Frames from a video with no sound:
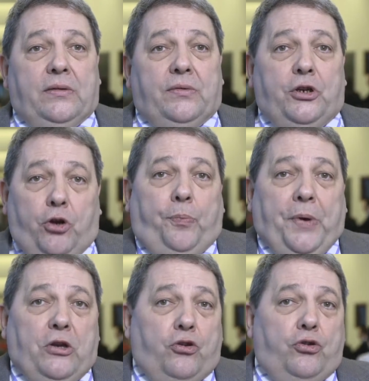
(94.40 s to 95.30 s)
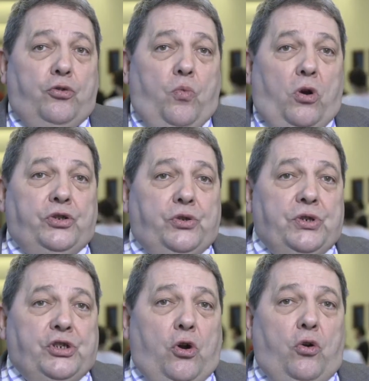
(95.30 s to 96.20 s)
The European Union wants to
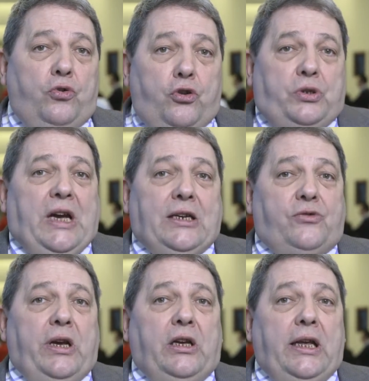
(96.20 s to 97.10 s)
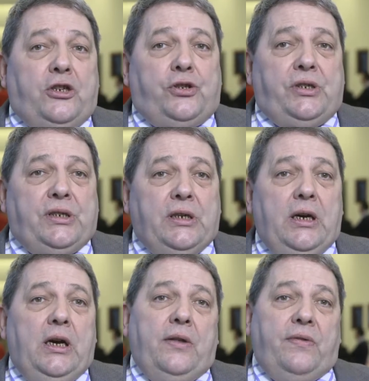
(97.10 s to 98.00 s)
install new tax regulations.
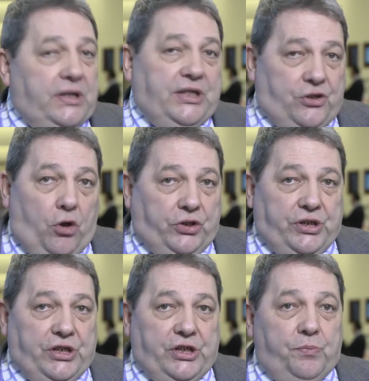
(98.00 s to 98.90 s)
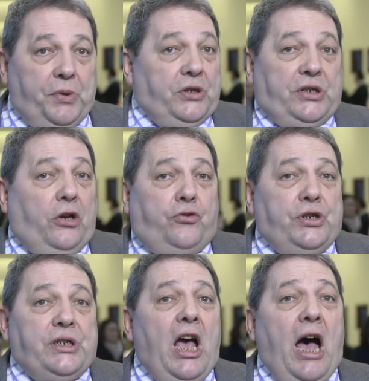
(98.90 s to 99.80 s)
This is nonsense because
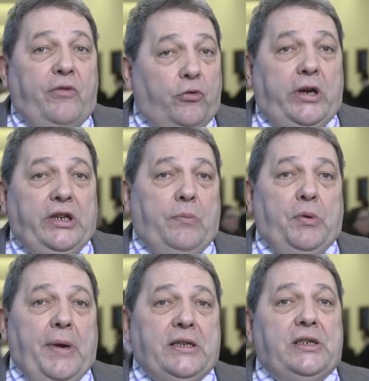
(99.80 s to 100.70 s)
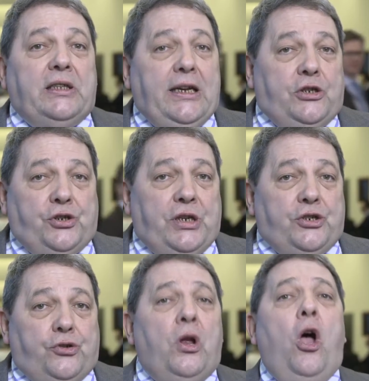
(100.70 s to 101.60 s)
countries have already implemented
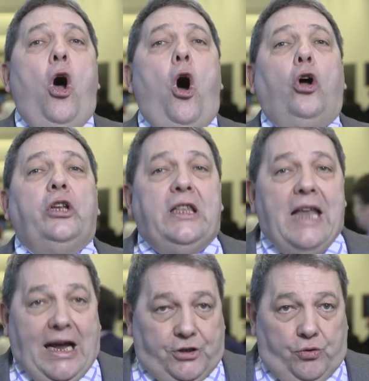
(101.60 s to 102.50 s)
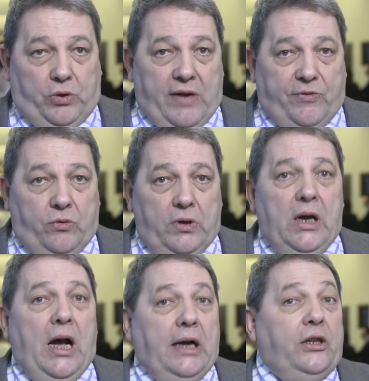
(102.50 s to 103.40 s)
legislation on a national level,
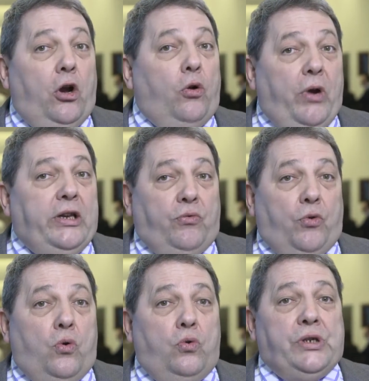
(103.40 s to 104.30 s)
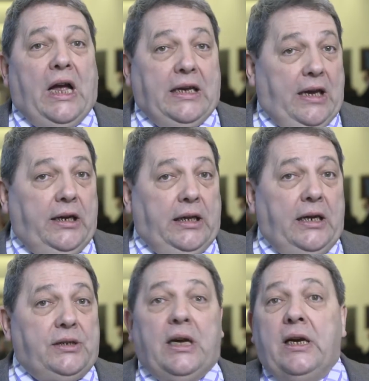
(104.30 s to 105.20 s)
and there are already rules and
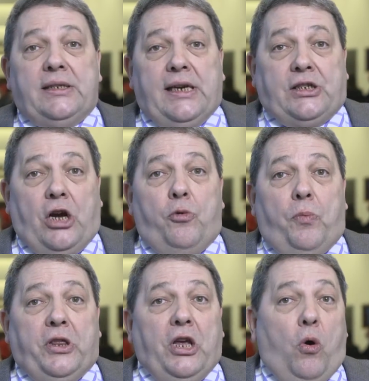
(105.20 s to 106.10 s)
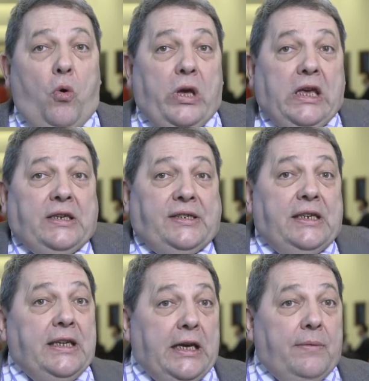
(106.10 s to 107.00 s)
guidelines set out by the
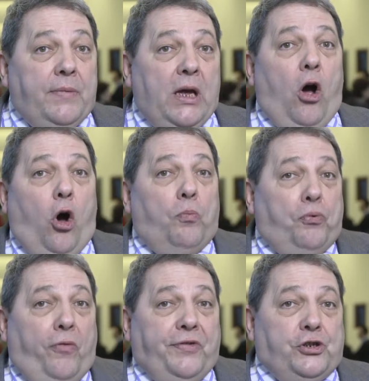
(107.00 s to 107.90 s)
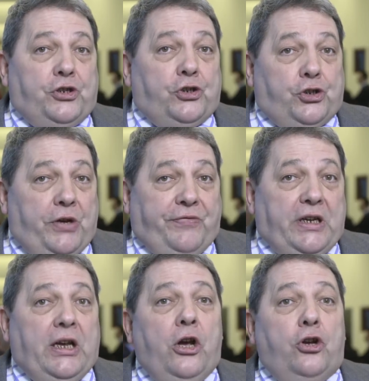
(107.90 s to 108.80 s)
OECD on profit
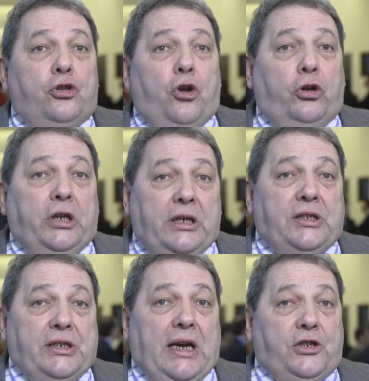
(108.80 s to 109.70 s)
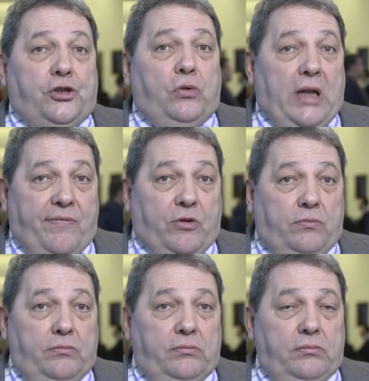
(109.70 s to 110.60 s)
shifting on an international level.
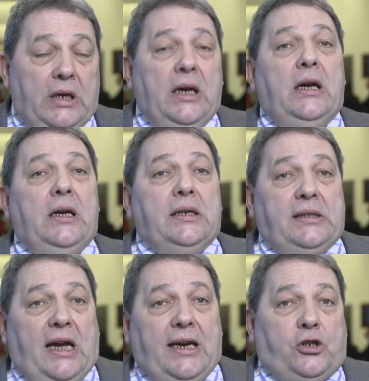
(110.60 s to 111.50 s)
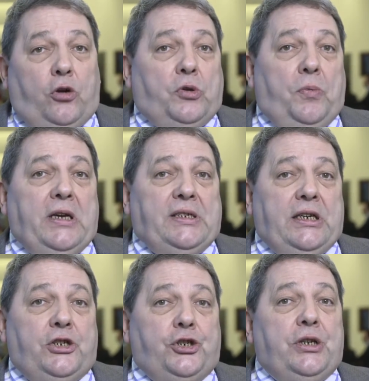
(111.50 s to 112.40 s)
Tax
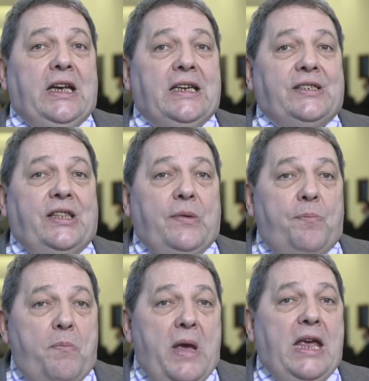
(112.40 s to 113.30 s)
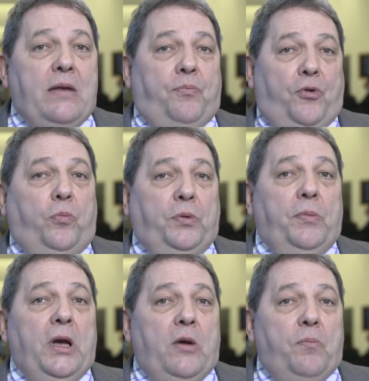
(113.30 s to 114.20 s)
optimization is the main
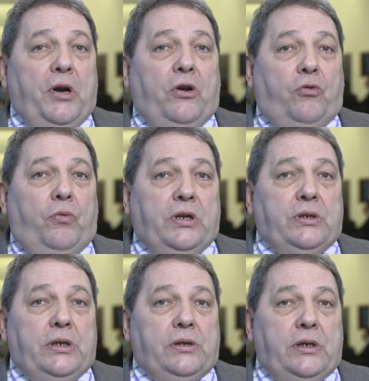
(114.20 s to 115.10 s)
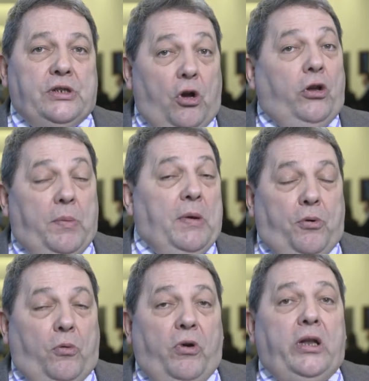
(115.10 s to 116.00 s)
problem, but it is not the main
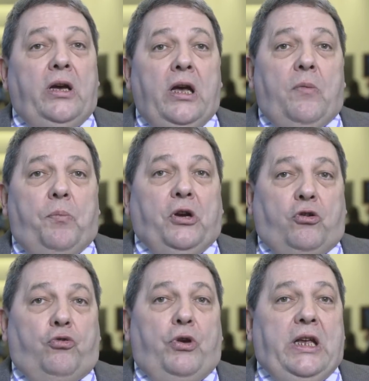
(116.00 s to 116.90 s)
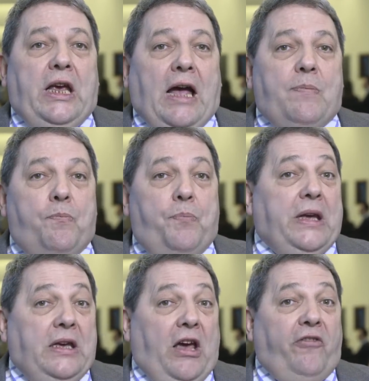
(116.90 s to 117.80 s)
problem rather, but greedy and
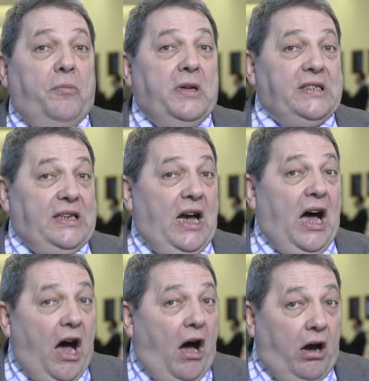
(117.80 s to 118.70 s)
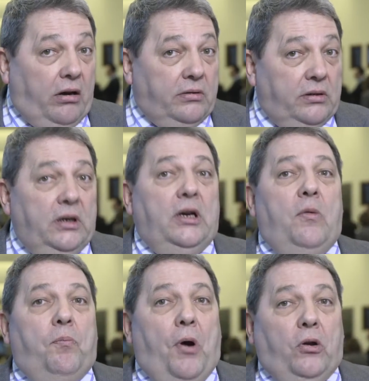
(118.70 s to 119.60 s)
big governments are.
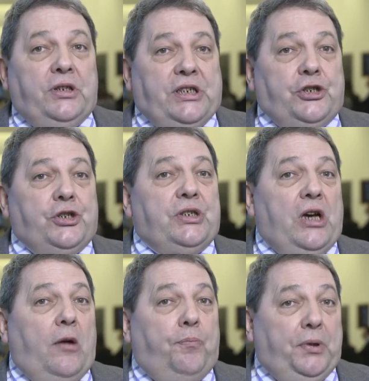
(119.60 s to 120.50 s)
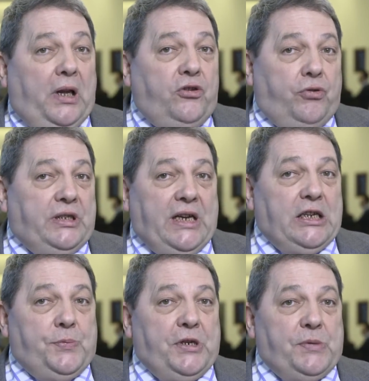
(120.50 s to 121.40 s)
Politicians are plundering
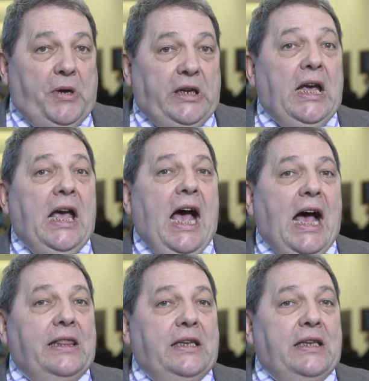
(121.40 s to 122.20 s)
taxpayers' money and